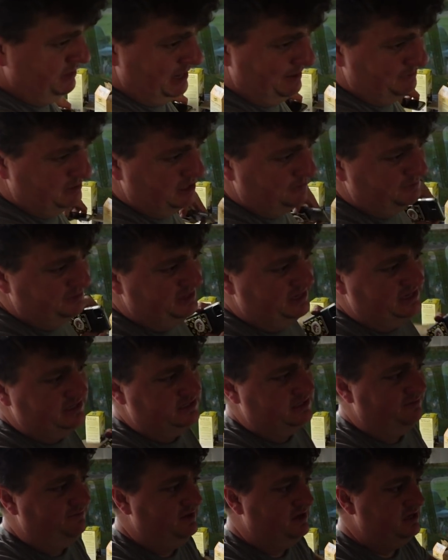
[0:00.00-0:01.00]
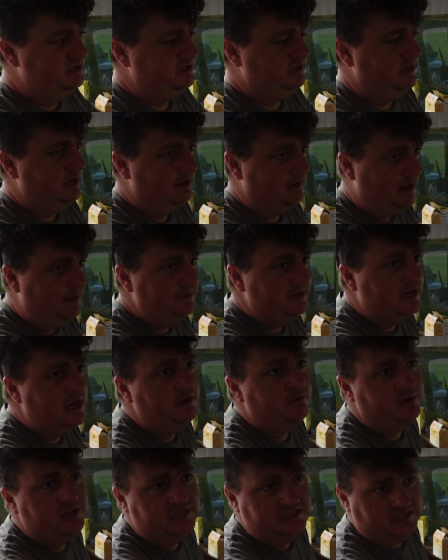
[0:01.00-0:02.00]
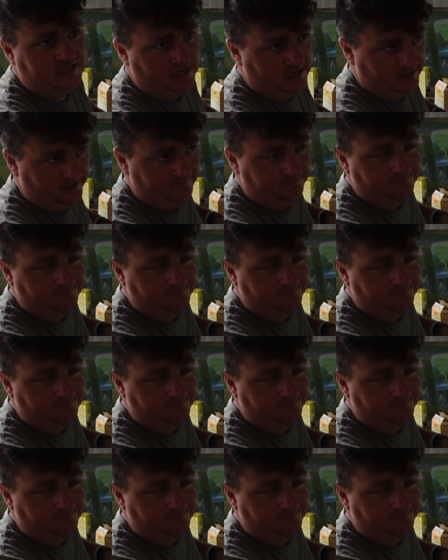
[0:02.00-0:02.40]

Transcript: grab a couple things to finish it up. I'll be done with it tonight.